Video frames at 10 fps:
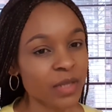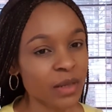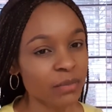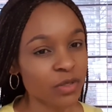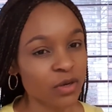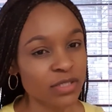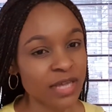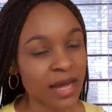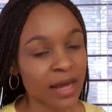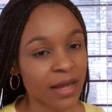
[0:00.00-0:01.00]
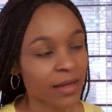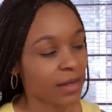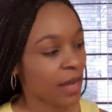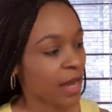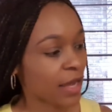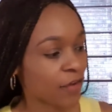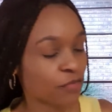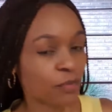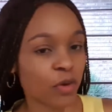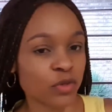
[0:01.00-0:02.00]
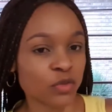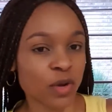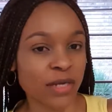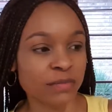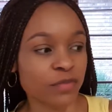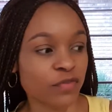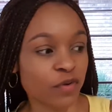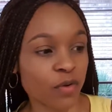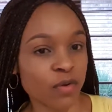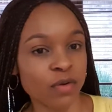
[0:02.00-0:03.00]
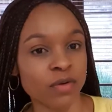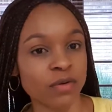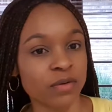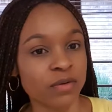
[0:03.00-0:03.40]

Because I have bought one before.